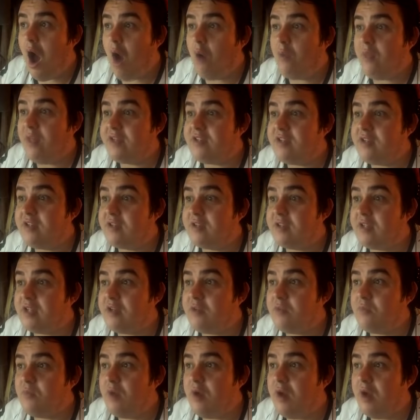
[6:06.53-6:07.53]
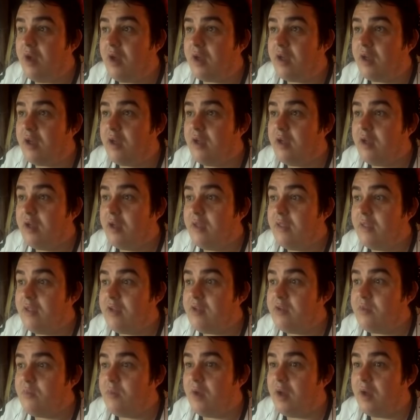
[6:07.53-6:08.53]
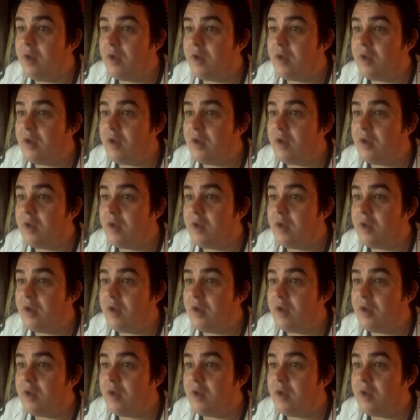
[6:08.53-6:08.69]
Oh, that didn't work. Well,